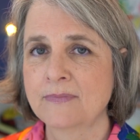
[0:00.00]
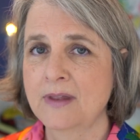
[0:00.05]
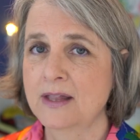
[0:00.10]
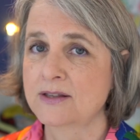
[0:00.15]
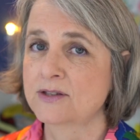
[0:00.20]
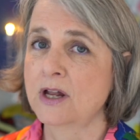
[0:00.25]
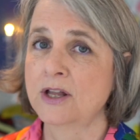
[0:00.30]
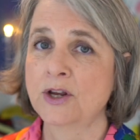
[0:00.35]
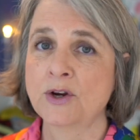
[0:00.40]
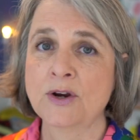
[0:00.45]

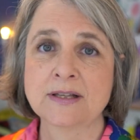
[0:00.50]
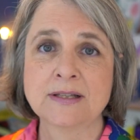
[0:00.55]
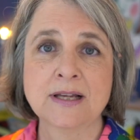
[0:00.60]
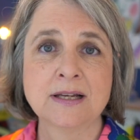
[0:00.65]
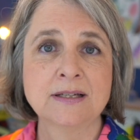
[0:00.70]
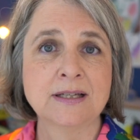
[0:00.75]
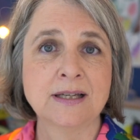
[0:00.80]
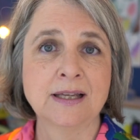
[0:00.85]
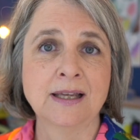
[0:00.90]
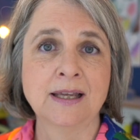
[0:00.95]
It's not your
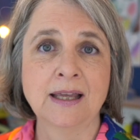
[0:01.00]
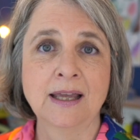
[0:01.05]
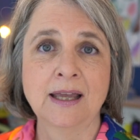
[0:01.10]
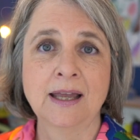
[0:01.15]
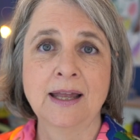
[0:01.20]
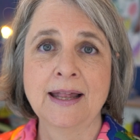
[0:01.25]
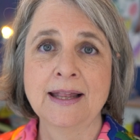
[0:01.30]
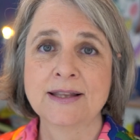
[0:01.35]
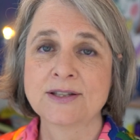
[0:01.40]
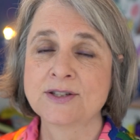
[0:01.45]
SAT.
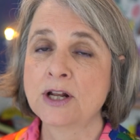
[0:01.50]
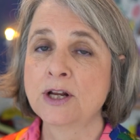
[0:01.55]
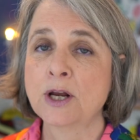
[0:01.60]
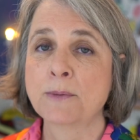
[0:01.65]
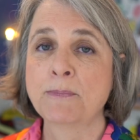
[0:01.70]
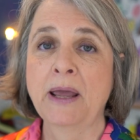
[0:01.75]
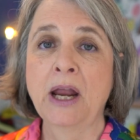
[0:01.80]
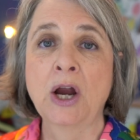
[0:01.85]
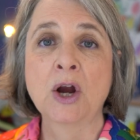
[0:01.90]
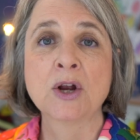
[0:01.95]
It's not your
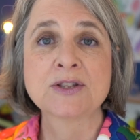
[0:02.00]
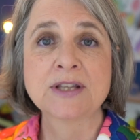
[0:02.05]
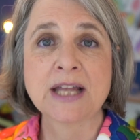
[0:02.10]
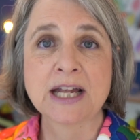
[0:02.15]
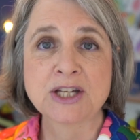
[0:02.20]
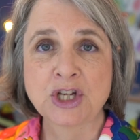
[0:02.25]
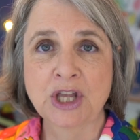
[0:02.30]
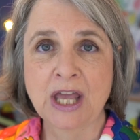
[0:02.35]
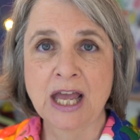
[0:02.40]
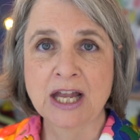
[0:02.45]
parents'
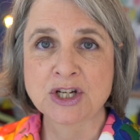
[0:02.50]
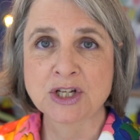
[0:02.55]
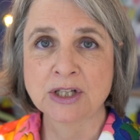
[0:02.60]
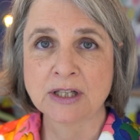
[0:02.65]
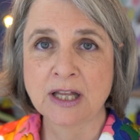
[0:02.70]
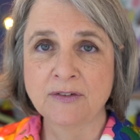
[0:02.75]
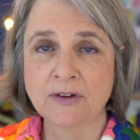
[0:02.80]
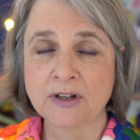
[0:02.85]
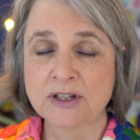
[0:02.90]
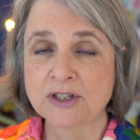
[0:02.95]
education
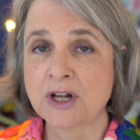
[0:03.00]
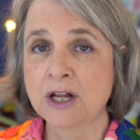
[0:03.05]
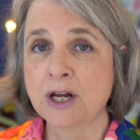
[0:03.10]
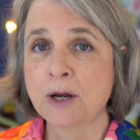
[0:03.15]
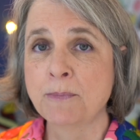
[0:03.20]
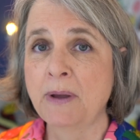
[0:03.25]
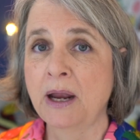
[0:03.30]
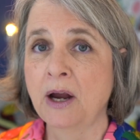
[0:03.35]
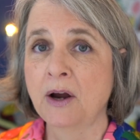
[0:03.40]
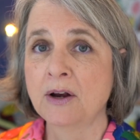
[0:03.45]
level. It's not
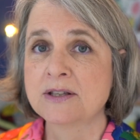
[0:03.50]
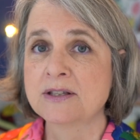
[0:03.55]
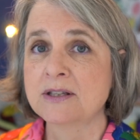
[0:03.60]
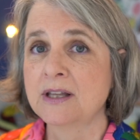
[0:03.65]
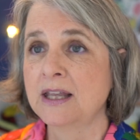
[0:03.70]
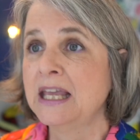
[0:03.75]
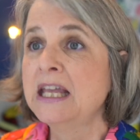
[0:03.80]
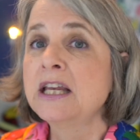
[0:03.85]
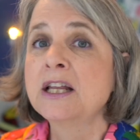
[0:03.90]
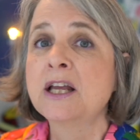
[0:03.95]
your parents'
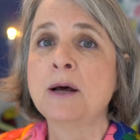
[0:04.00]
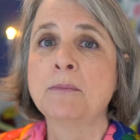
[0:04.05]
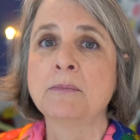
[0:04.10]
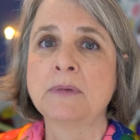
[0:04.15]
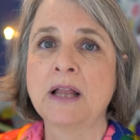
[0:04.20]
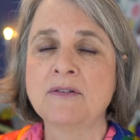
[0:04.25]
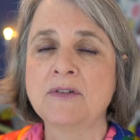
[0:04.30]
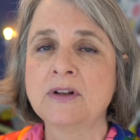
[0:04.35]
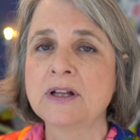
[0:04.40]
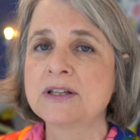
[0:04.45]
income
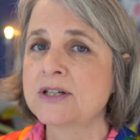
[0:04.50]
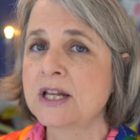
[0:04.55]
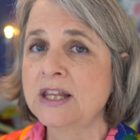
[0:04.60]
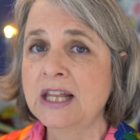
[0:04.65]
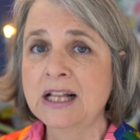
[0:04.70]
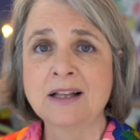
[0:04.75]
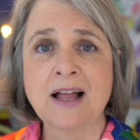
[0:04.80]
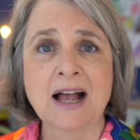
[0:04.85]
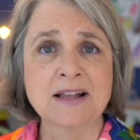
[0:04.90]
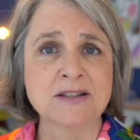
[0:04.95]
level. It's not
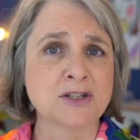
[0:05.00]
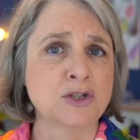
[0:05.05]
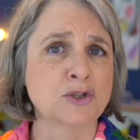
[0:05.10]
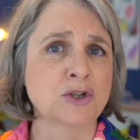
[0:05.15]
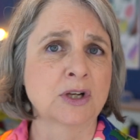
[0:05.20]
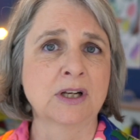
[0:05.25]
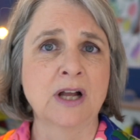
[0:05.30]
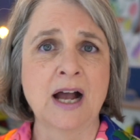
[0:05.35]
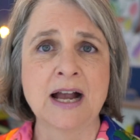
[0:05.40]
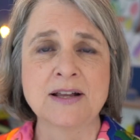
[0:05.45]
the classes you
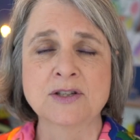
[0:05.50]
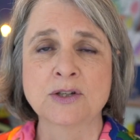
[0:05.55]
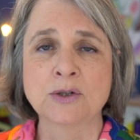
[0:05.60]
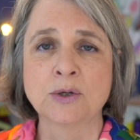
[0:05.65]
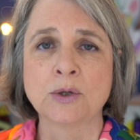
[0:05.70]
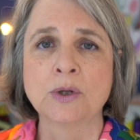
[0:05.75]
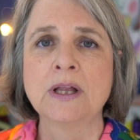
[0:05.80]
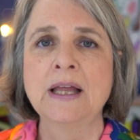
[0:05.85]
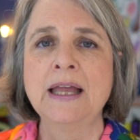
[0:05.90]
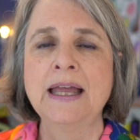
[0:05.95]
took in high
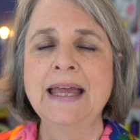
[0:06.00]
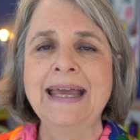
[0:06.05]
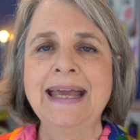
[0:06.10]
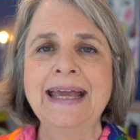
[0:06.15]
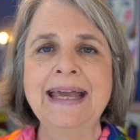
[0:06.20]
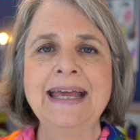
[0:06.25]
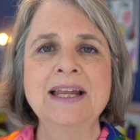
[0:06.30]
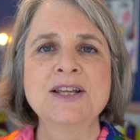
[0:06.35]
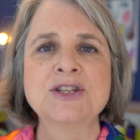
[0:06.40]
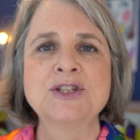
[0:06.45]
school.
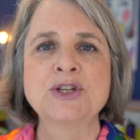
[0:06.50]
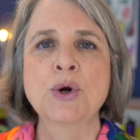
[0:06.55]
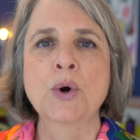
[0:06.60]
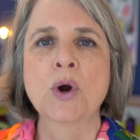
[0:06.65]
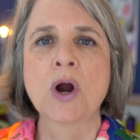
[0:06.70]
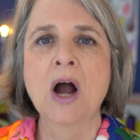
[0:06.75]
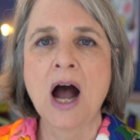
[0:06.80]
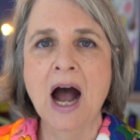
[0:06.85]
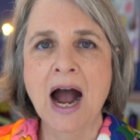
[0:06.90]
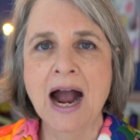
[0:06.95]
It is
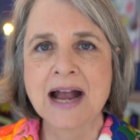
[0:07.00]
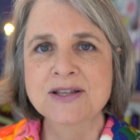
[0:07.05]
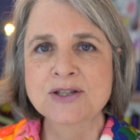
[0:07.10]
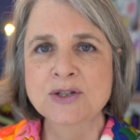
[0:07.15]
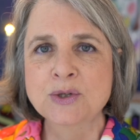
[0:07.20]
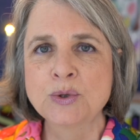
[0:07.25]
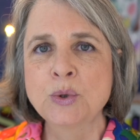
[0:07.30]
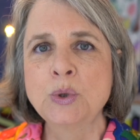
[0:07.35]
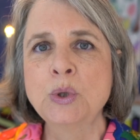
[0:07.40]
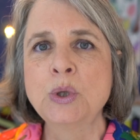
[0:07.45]
your high
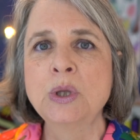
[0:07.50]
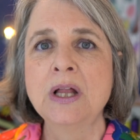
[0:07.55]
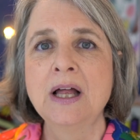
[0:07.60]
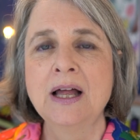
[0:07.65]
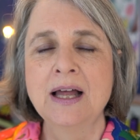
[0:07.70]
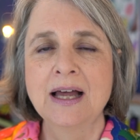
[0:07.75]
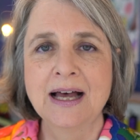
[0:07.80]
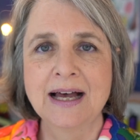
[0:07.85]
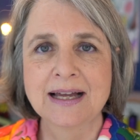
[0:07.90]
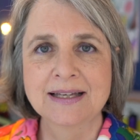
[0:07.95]
school
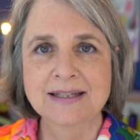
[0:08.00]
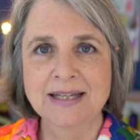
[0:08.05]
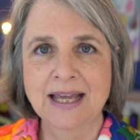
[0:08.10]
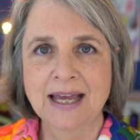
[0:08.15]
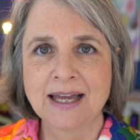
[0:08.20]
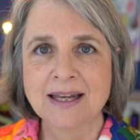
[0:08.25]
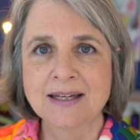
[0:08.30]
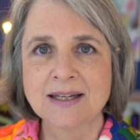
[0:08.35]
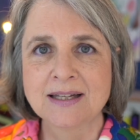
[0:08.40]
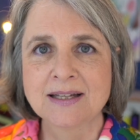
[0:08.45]

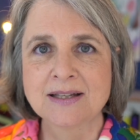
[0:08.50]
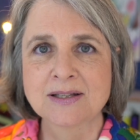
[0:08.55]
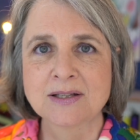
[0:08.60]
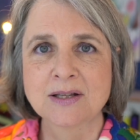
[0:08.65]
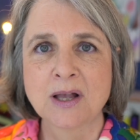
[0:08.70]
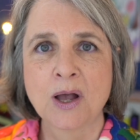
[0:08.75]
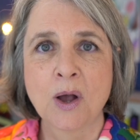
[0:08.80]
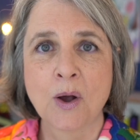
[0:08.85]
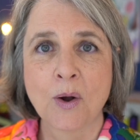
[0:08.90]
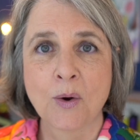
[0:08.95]
attendance
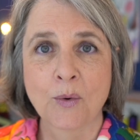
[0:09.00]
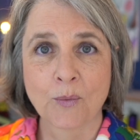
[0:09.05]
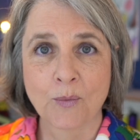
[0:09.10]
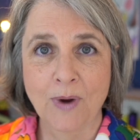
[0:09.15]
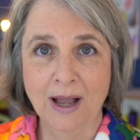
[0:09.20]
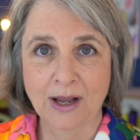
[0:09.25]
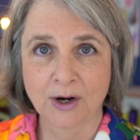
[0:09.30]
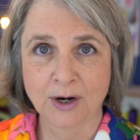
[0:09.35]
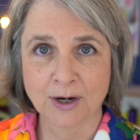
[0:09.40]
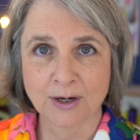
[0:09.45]

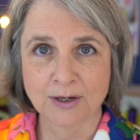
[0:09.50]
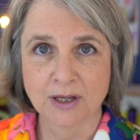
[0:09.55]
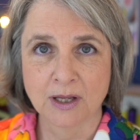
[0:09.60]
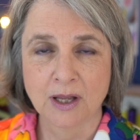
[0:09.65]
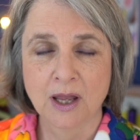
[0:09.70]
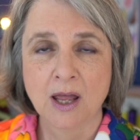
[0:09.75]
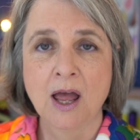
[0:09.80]
record.